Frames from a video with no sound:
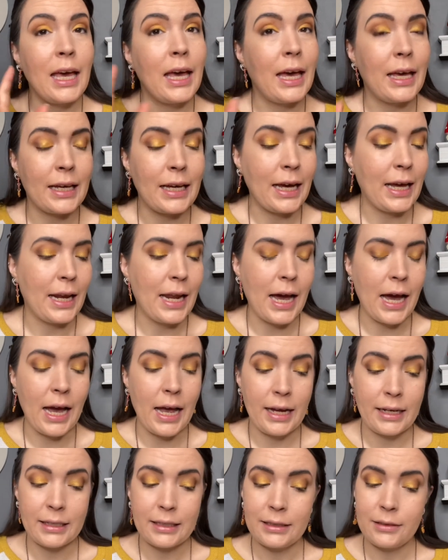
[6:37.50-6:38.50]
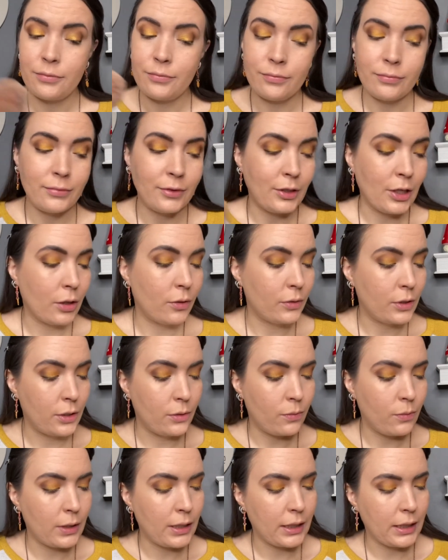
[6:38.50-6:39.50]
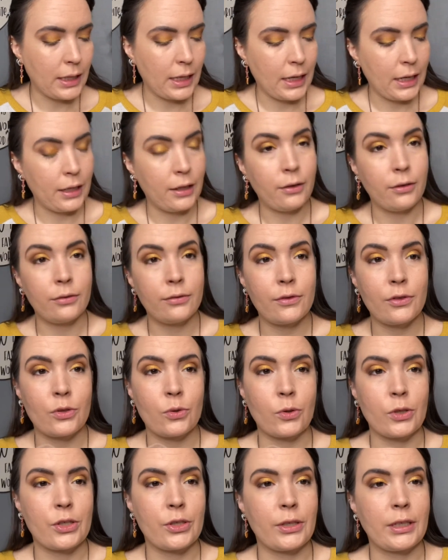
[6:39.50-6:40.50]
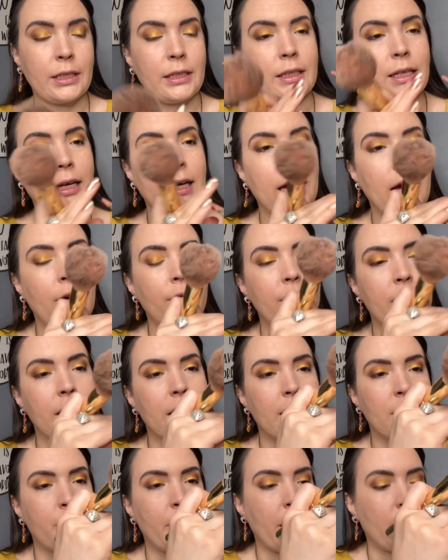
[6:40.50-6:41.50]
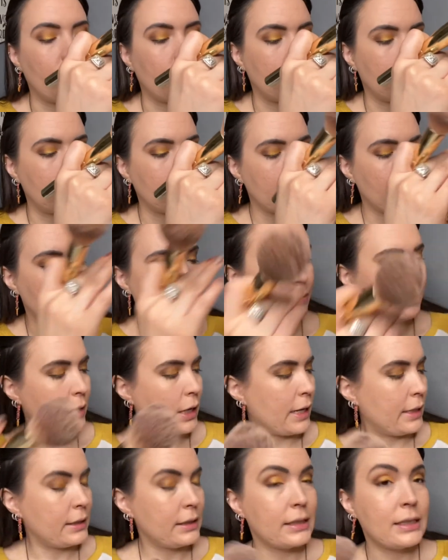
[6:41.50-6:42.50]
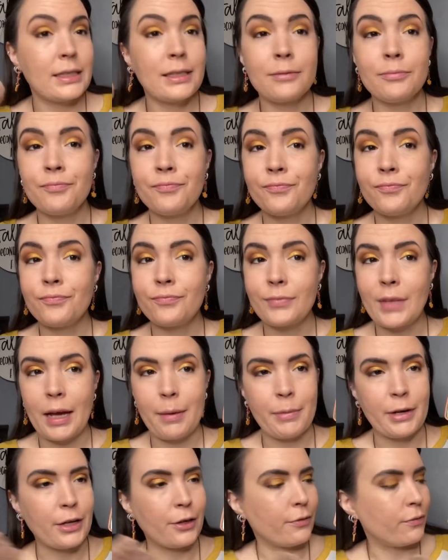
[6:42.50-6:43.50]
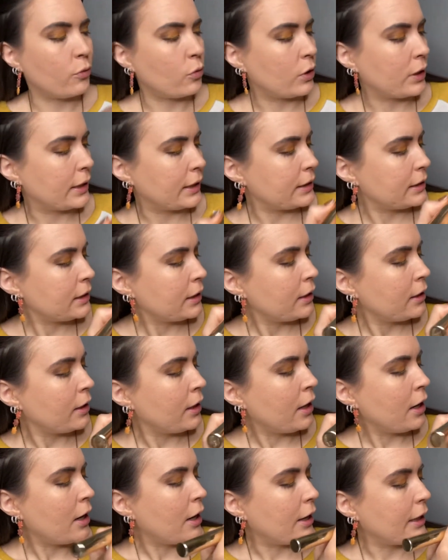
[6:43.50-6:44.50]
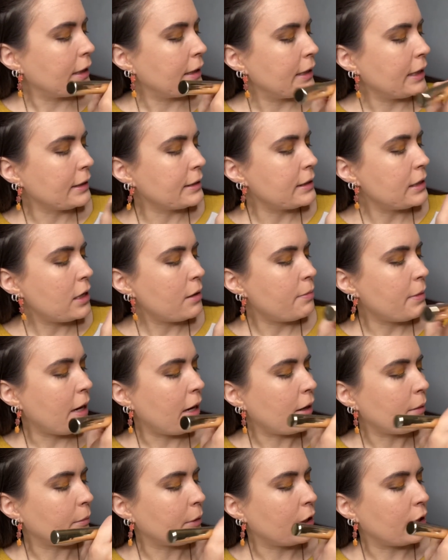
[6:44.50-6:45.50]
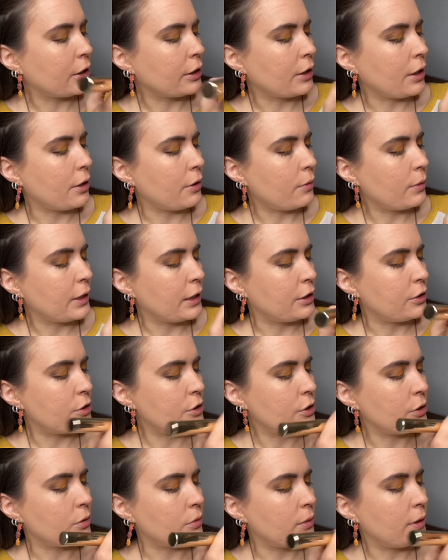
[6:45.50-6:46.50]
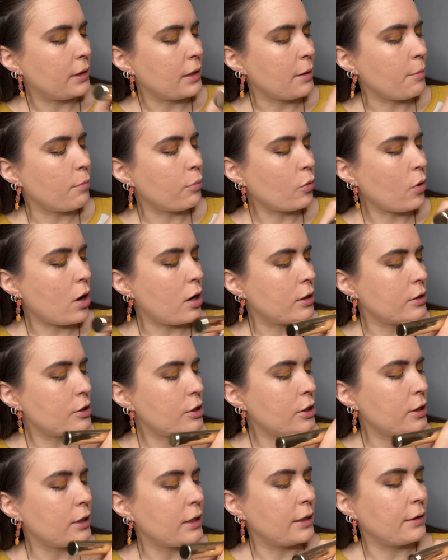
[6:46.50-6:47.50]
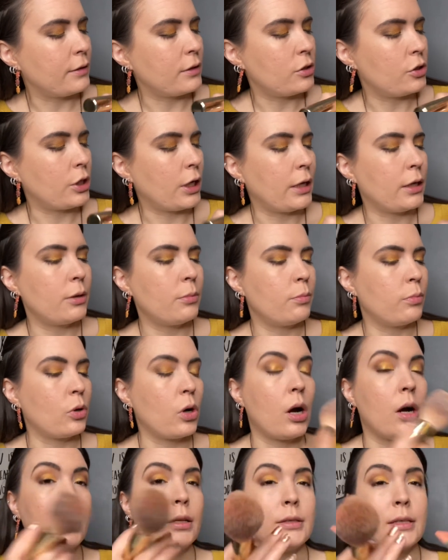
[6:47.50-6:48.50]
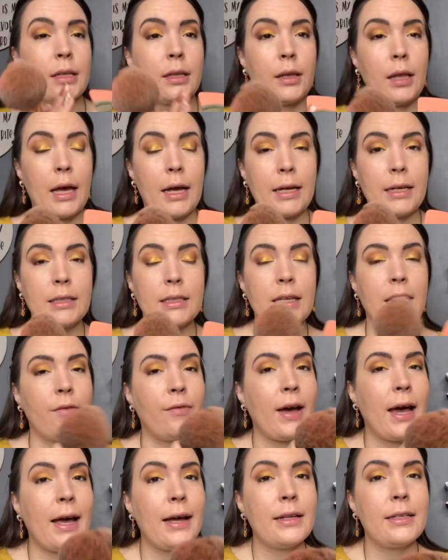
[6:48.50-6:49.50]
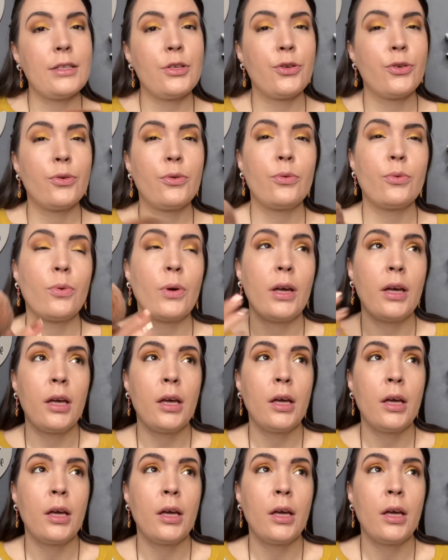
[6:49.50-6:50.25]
Again, I don't know what kind of sorcery they have in these powders, but I'm here for it. All right, next up, I'm gonna go into the bronzer in the shade Bronze Light. If I had to